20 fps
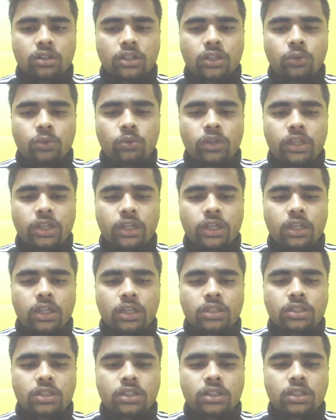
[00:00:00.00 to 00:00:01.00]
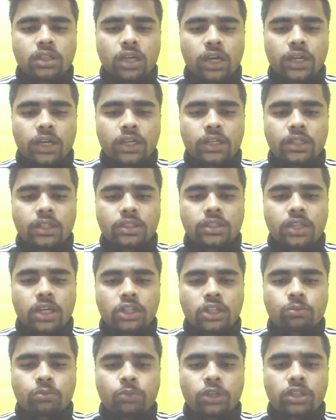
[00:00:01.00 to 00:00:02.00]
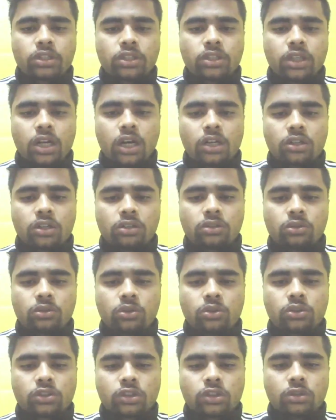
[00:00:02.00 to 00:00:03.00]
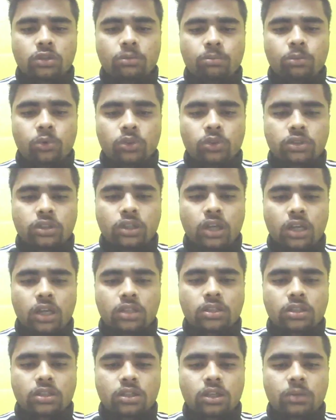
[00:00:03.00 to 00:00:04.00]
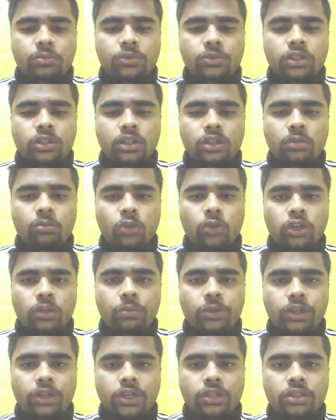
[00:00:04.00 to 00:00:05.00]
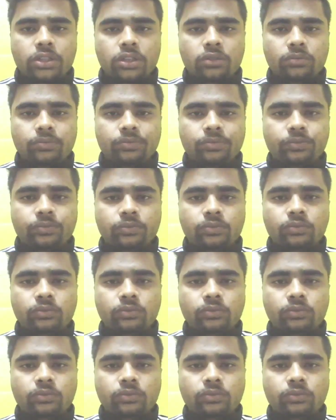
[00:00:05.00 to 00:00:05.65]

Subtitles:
The newly released RNA strands further undergoes post-transcriptional modification.